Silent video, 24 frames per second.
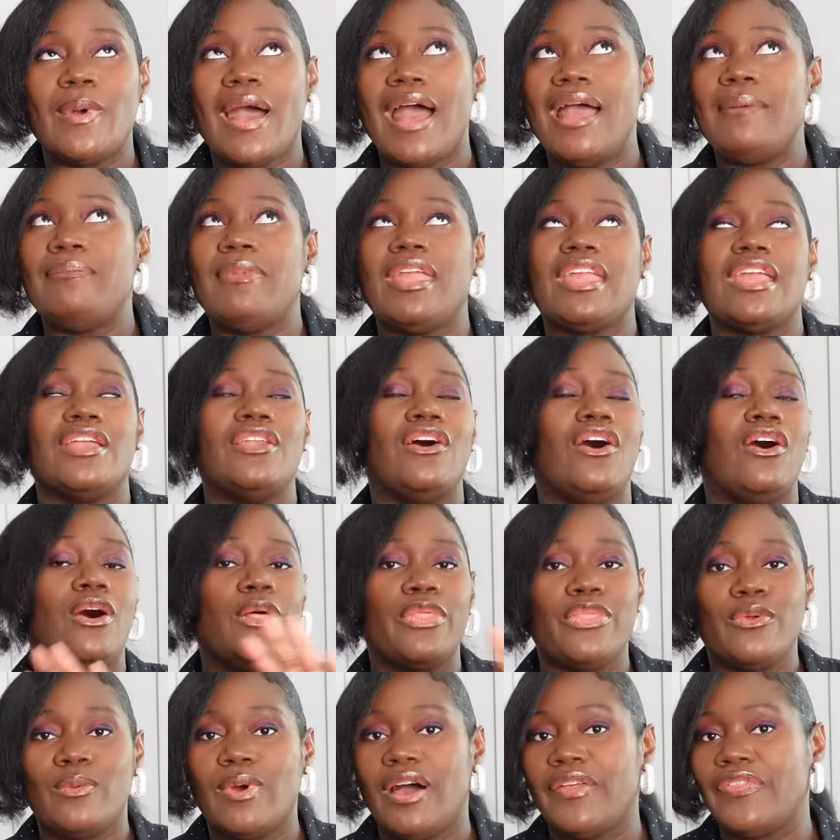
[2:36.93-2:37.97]
I make it all
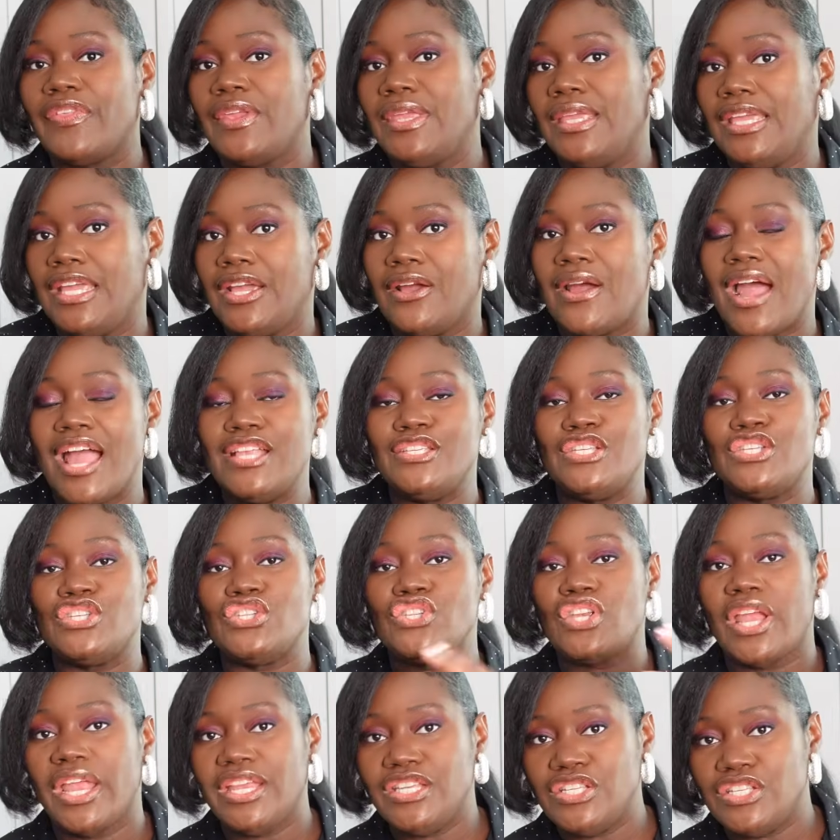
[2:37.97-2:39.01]
throughout the year. I just
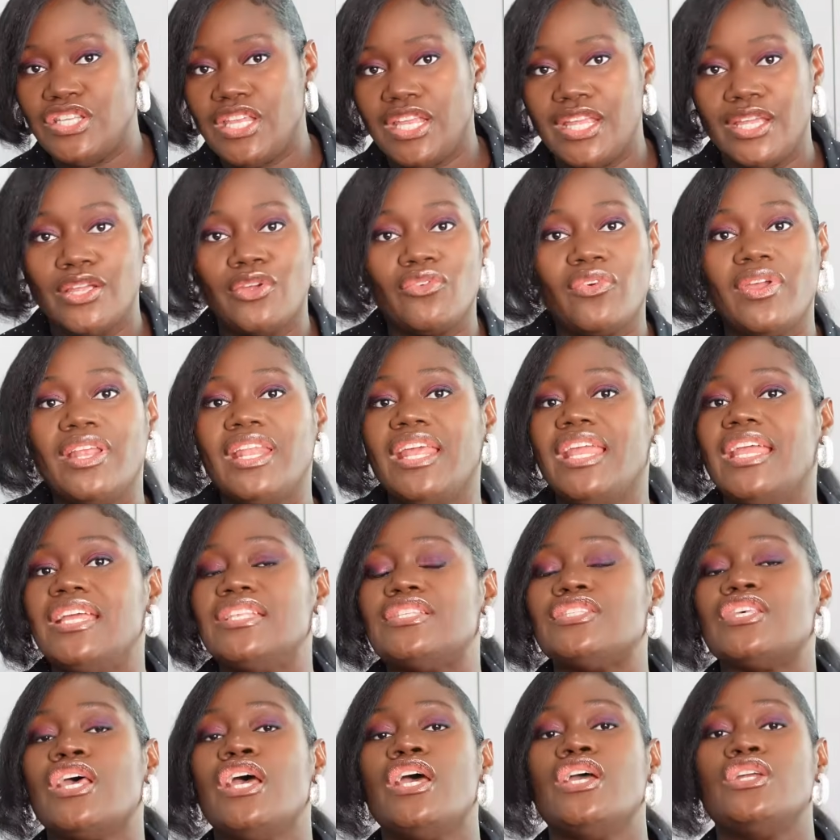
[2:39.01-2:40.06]
change the
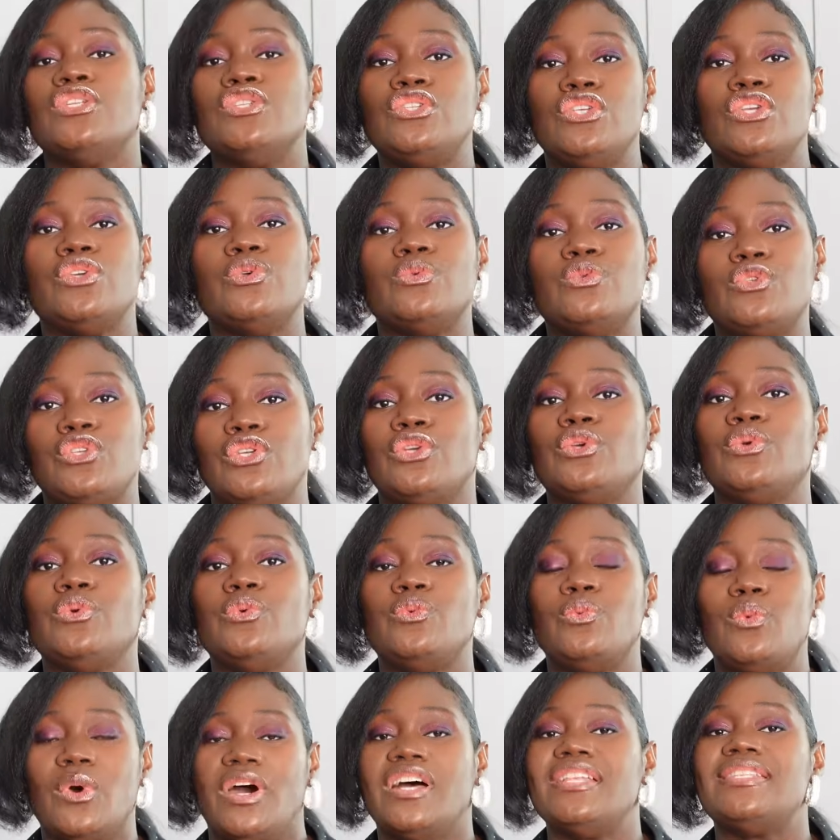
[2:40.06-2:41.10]
ingredients due to
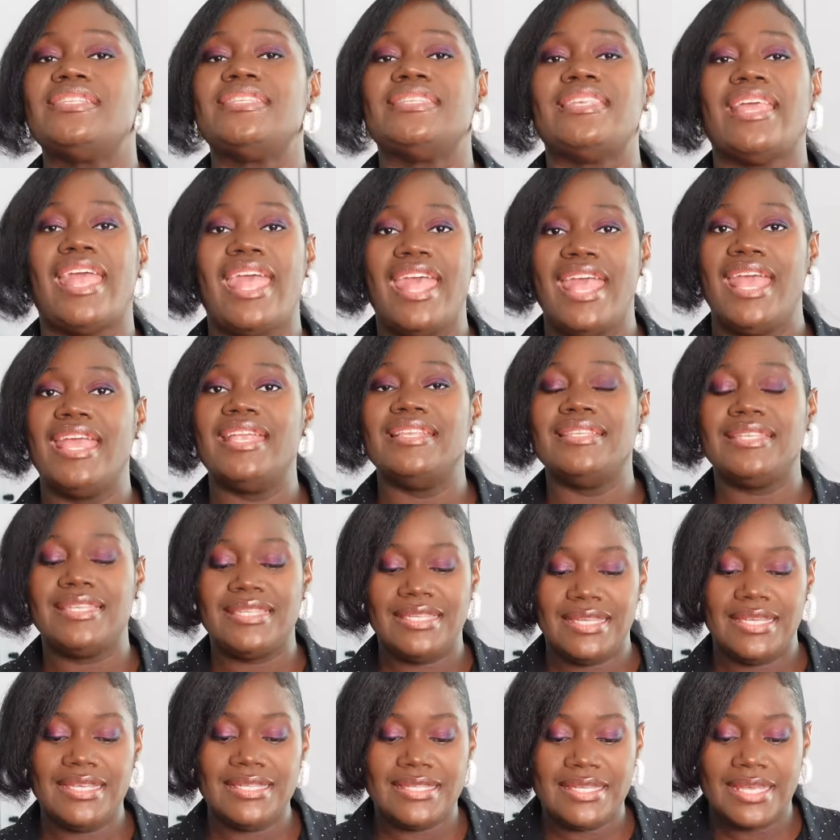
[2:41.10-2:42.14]
what's in
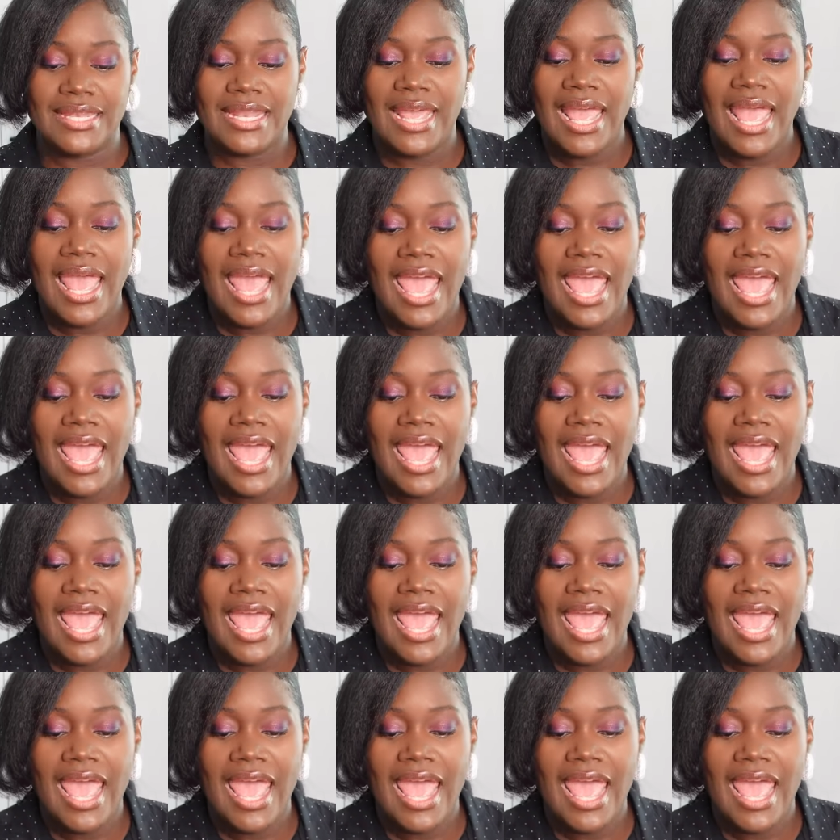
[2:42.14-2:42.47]
season.